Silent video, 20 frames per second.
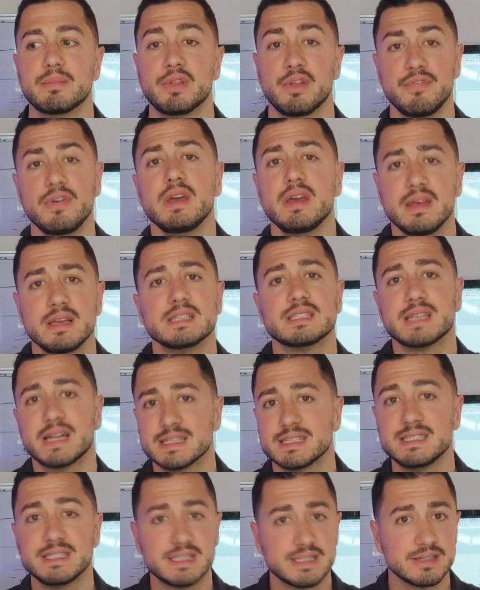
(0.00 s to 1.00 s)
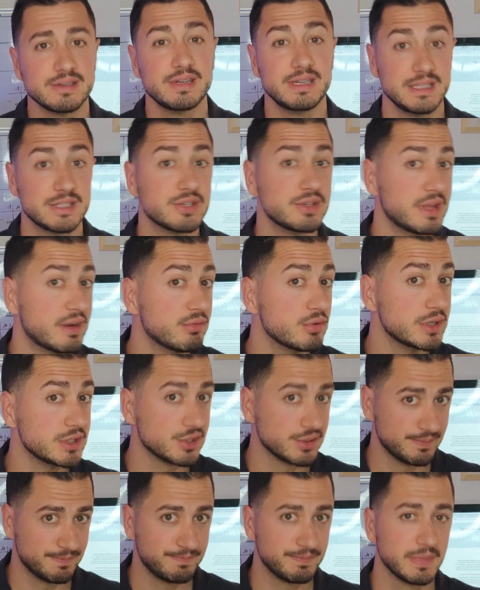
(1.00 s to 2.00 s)
But the thing is that it's an
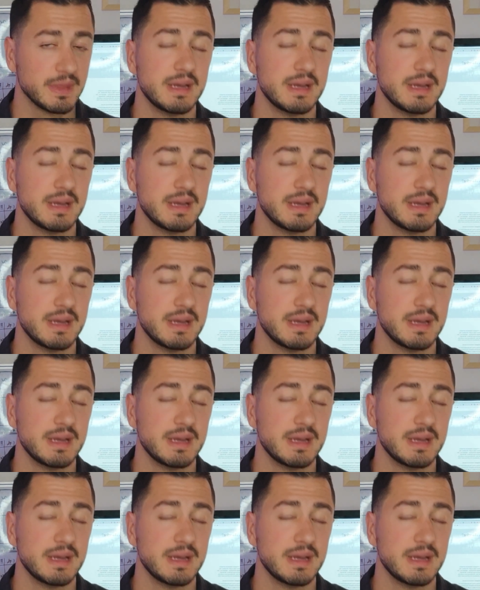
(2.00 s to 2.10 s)
average,